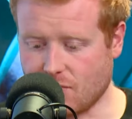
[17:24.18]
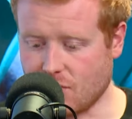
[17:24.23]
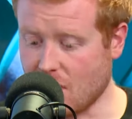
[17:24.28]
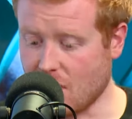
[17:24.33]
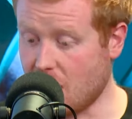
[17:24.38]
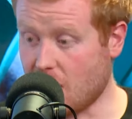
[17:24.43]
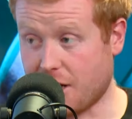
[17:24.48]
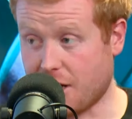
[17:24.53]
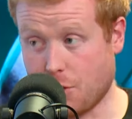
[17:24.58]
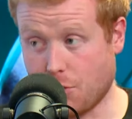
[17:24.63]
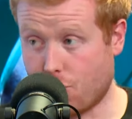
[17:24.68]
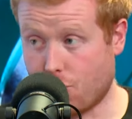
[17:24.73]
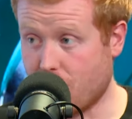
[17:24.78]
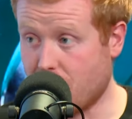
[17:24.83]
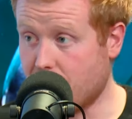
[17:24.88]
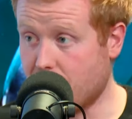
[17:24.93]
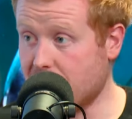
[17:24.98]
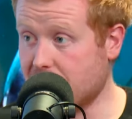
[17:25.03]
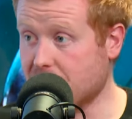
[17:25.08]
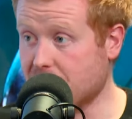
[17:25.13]
Like you would treat a
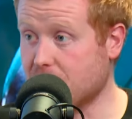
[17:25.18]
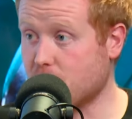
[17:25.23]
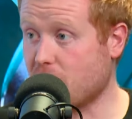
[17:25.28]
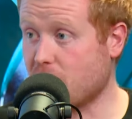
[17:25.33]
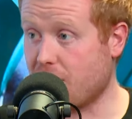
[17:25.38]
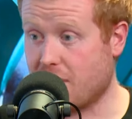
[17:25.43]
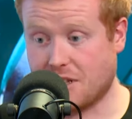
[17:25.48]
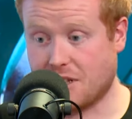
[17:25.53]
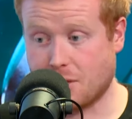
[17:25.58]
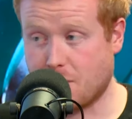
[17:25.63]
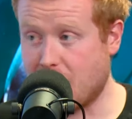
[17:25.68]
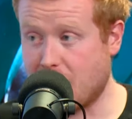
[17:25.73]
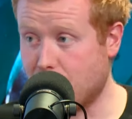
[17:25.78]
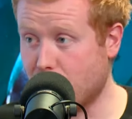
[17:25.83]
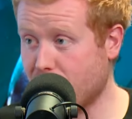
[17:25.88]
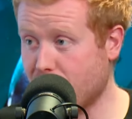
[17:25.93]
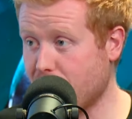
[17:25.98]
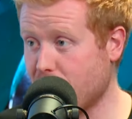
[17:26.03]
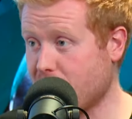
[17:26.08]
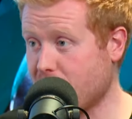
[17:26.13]
business. What are things that make
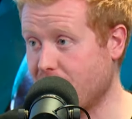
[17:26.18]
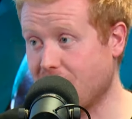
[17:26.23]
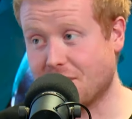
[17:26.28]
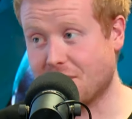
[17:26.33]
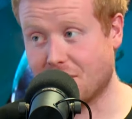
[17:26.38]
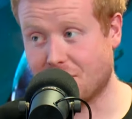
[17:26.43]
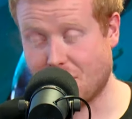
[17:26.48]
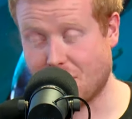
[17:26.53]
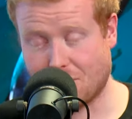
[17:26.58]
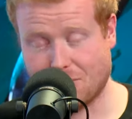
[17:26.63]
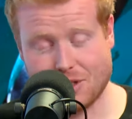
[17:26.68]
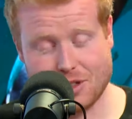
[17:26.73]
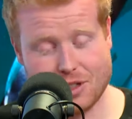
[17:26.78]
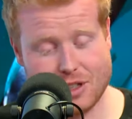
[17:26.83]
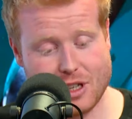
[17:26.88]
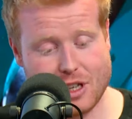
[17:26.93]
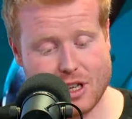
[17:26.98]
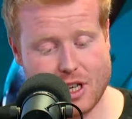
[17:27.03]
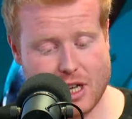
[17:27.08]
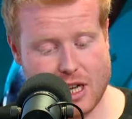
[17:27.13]
money? What are things that don't?
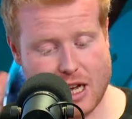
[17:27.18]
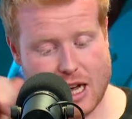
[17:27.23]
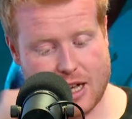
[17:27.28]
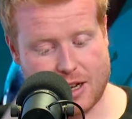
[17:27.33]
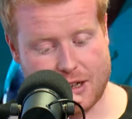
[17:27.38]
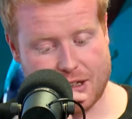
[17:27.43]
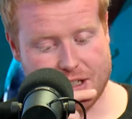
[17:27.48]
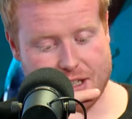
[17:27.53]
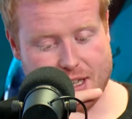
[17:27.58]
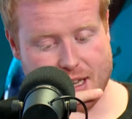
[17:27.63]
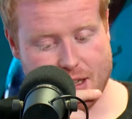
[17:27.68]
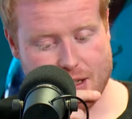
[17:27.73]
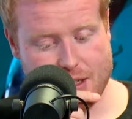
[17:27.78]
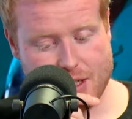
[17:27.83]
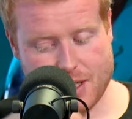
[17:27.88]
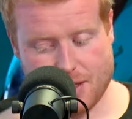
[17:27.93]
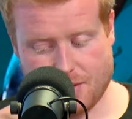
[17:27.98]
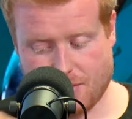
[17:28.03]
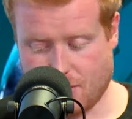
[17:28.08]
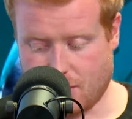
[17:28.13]
And I said,
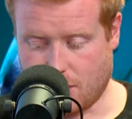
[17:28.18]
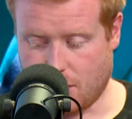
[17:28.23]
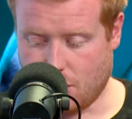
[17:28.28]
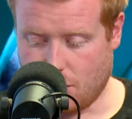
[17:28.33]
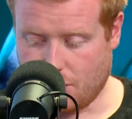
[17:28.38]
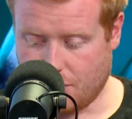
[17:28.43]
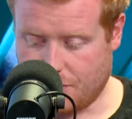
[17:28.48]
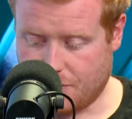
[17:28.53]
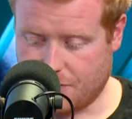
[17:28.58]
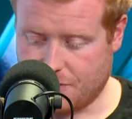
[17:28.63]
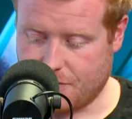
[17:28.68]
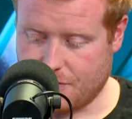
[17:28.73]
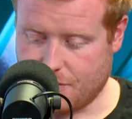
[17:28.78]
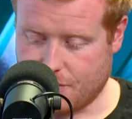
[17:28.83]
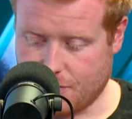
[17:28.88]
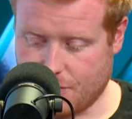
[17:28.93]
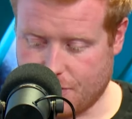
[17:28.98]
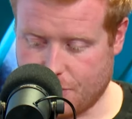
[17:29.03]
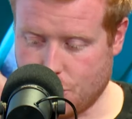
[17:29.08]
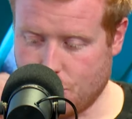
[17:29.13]
I love
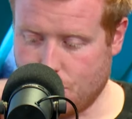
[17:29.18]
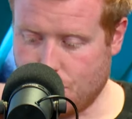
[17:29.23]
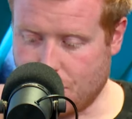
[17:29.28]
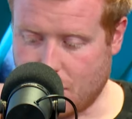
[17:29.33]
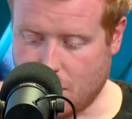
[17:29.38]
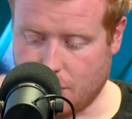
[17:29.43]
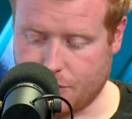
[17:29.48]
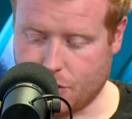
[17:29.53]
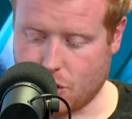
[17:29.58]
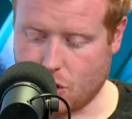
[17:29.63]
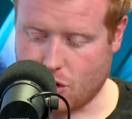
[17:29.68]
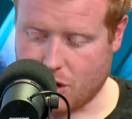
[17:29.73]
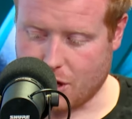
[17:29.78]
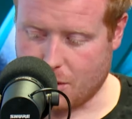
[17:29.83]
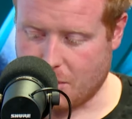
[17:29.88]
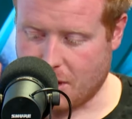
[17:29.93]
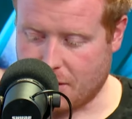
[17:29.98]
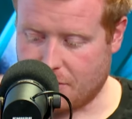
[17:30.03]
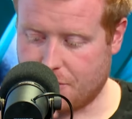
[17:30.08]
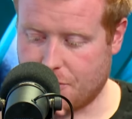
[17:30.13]
food. I love talking
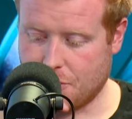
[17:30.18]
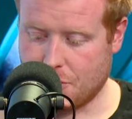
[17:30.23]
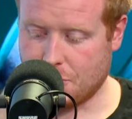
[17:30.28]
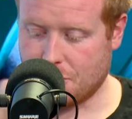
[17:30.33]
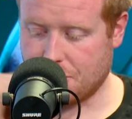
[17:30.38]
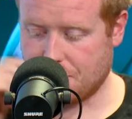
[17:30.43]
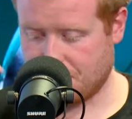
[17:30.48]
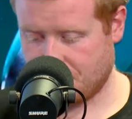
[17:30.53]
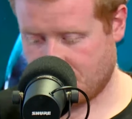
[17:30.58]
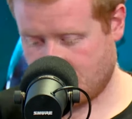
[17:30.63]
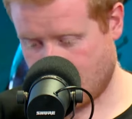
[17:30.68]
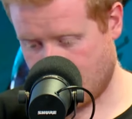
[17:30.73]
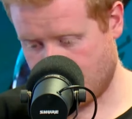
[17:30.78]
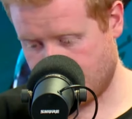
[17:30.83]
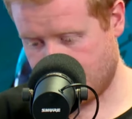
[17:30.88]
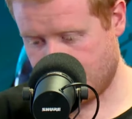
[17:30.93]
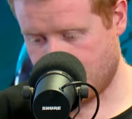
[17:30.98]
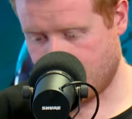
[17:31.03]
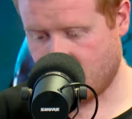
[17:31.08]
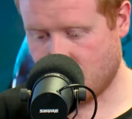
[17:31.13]
about food.
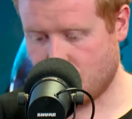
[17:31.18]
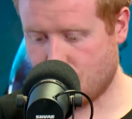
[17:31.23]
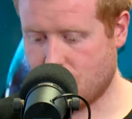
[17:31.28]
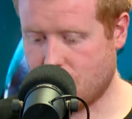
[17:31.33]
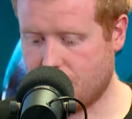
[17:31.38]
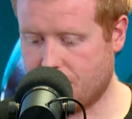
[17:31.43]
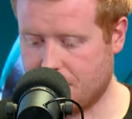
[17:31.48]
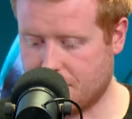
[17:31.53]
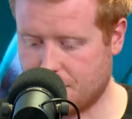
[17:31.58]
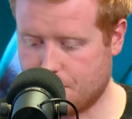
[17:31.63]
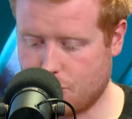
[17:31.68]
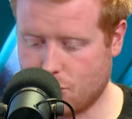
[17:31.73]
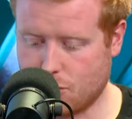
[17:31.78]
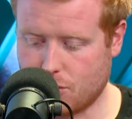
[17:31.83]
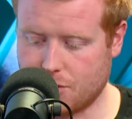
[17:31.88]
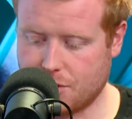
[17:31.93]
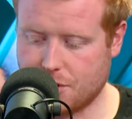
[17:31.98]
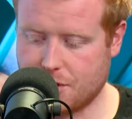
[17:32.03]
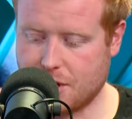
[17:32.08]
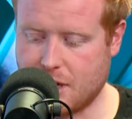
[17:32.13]
There's TV show, there's
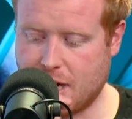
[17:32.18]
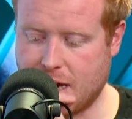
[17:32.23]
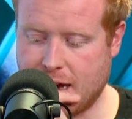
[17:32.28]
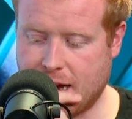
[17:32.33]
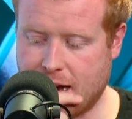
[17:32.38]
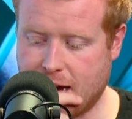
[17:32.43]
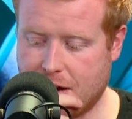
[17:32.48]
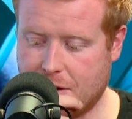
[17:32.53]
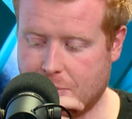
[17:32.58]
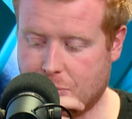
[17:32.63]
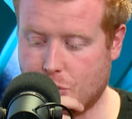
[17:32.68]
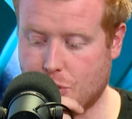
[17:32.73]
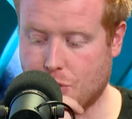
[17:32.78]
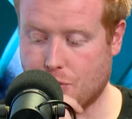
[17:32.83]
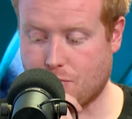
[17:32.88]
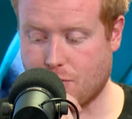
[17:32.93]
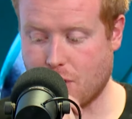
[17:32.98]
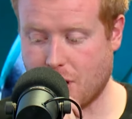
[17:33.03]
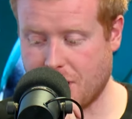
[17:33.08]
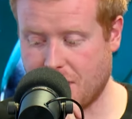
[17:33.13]
books. I'm good at
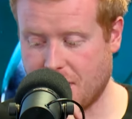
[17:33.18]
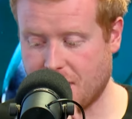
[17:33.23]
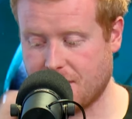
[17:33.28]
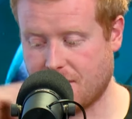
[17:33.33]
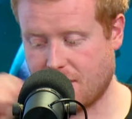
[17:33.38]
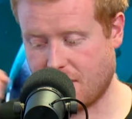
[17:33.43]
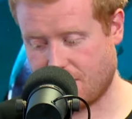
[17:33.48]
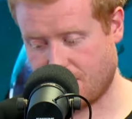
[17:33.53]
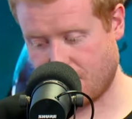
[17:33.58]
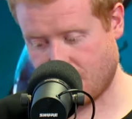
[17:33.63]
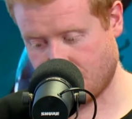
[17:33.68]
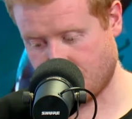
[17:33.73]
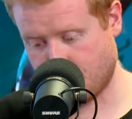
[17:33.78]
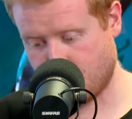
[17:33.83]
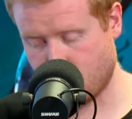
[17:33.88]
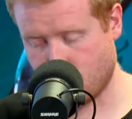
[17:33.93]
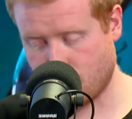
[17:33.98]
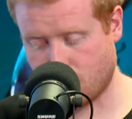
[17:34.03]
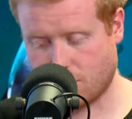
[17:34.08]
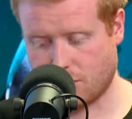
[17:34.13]
writing, there's
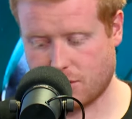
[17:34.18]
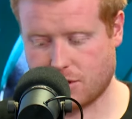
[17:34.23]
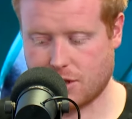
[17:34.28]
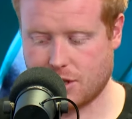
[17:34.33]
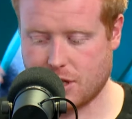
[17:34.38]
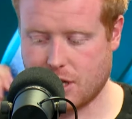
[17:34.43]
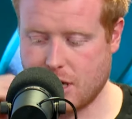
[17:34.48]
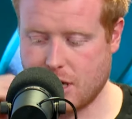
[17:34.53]
books.